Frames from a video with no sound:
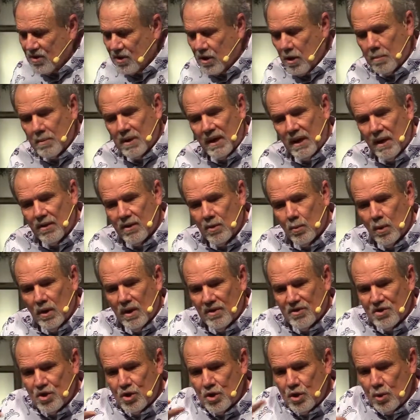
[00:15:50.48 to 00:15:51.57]
come together, where
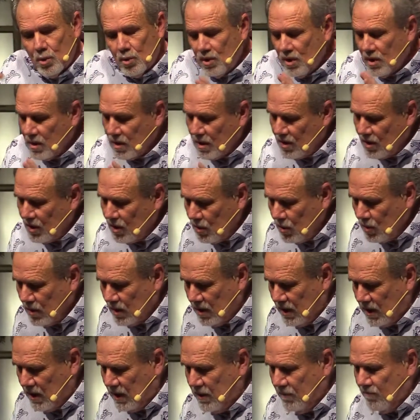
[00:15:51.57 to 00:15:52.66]
it's union and
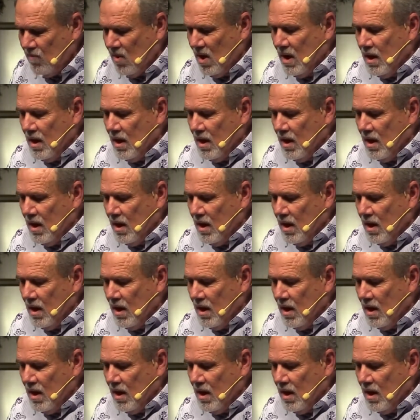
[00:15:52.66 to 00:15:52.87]
unity.